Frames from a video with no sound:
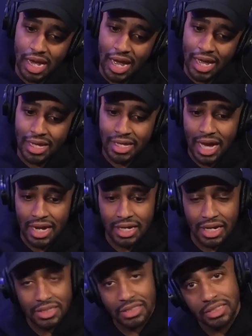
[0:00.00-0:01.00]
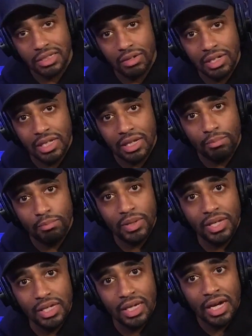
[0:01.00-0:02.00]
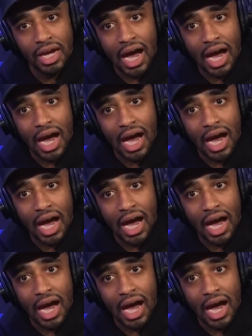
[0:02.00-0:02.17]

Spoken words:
I ain't got to necessarily compete.